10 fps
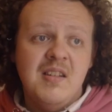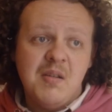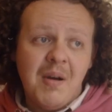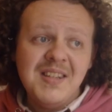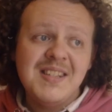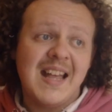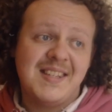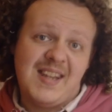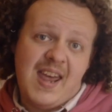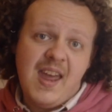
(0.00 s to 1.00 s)
So on
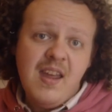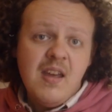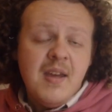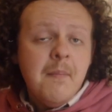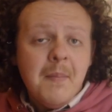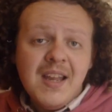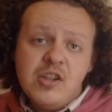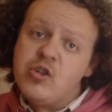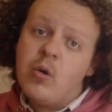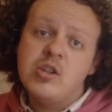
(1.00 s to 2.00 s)
Saturday, me
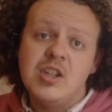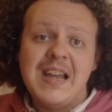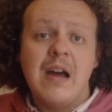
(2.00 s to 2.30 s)
and Georgia